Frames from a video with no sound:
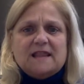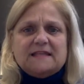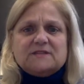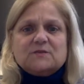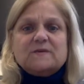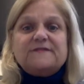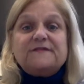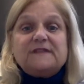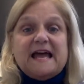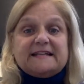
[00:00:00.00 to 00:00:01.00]
let's
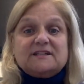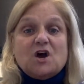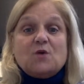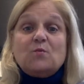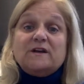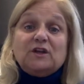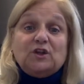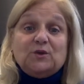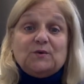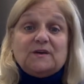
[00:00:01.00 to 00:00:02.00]
reflect on what
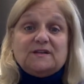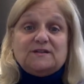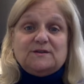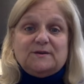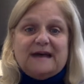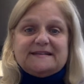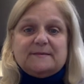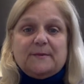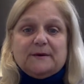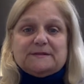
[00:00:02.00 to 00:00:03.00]
you can do as
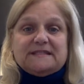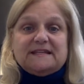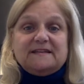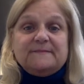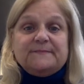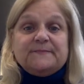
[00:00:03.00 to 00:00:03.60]
a person